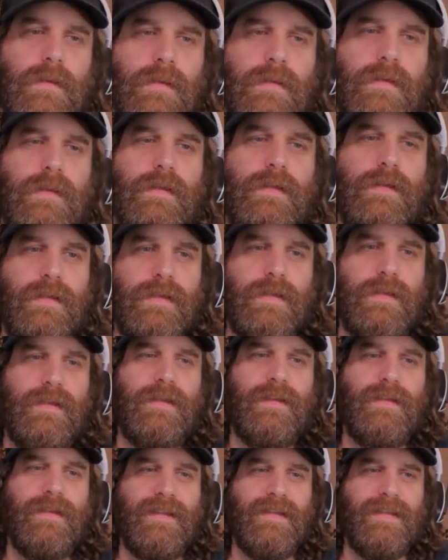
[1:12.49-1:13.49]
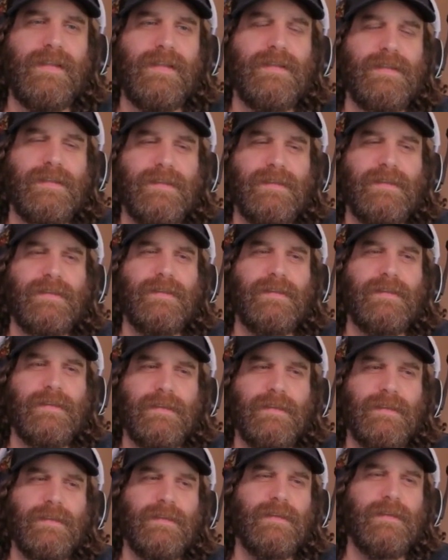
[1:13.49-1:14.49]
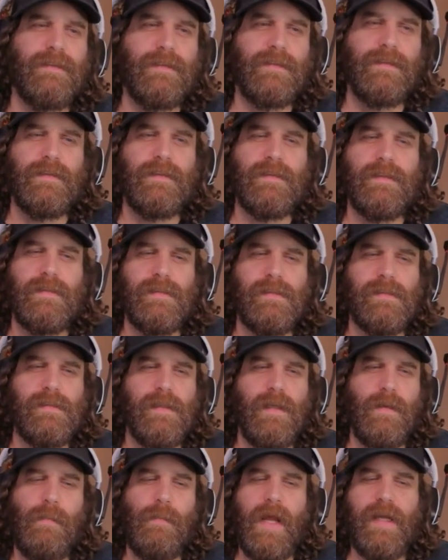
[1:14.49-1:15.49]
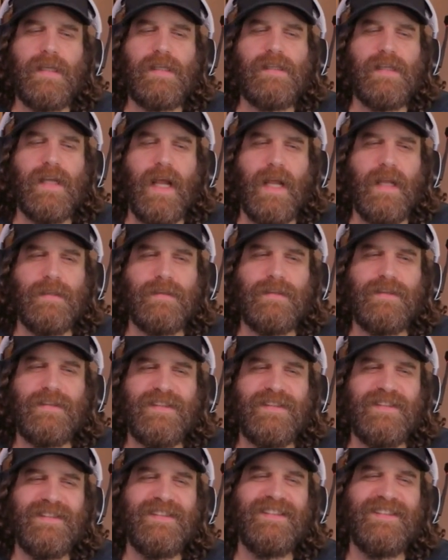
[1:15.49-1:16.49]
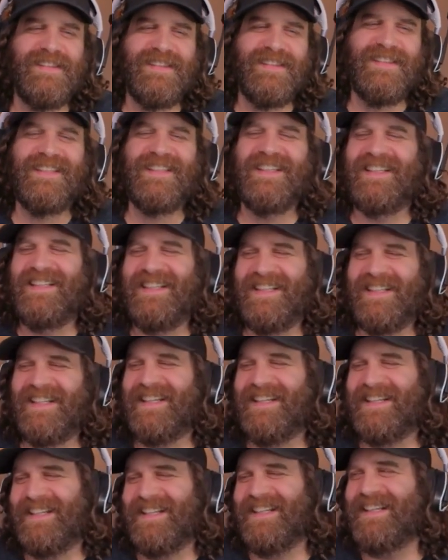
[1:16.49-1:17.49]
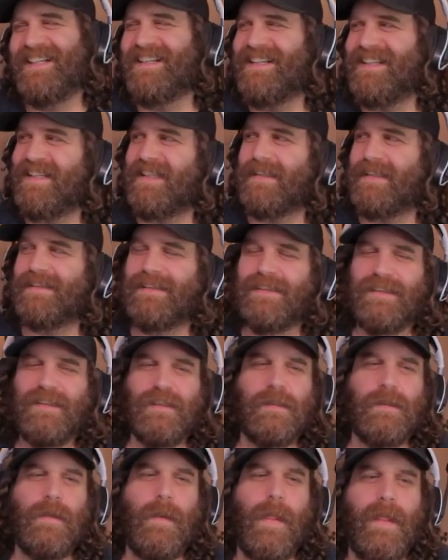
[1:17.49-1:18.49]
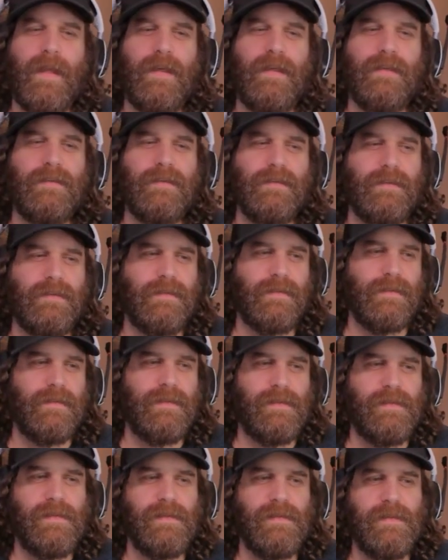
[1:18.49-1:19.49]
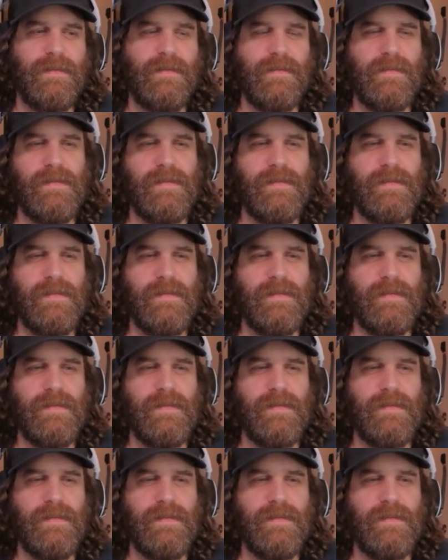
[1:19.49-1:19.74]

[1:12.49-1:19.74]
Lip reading: This person isn't speaking.